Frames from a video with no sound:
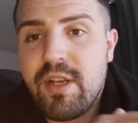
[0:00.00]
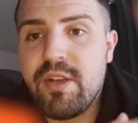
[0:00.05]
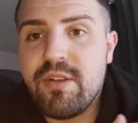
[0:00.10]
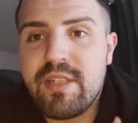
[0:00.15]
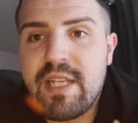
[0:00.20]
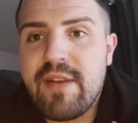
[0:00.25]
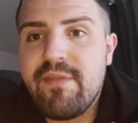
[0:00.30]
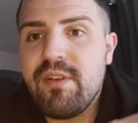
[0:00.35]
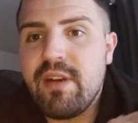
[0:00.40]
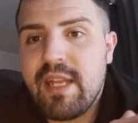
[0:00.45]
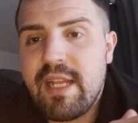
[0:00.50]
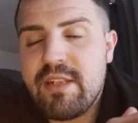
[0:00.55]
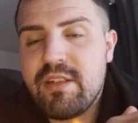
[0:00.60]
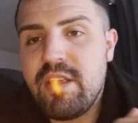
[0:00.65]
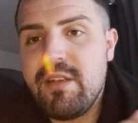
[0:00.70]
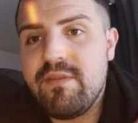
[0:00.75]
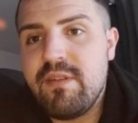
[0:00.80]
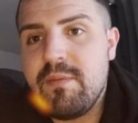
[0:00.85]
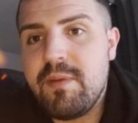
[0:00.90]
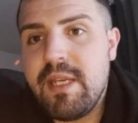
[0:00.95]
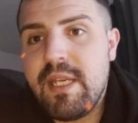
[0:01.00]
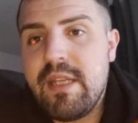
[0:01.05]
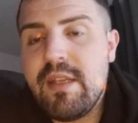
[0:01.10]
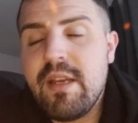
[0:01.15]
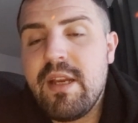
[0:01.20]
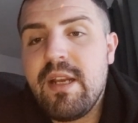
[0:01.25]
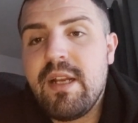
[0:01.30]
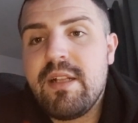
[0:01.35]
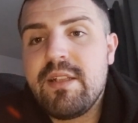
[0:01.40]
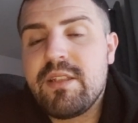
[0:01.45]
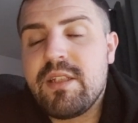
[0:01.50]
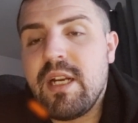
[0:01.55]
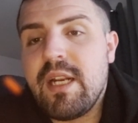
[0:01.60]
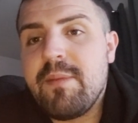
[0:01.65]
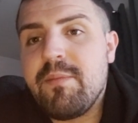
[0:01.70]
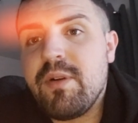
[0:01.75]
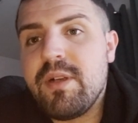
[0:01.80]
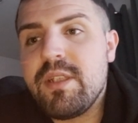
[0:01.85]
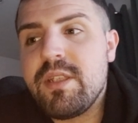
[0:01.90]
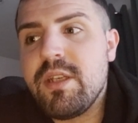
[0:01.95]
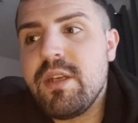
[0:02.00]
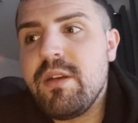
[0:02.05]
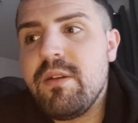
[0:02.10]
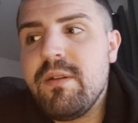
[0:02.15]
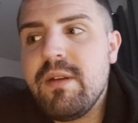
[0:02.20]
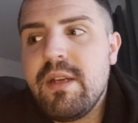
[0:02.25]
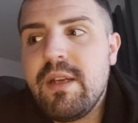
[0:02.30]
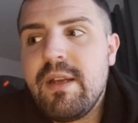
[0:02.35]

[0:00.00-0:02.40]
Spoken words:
You're definitely going to get 2 VP turning point 2.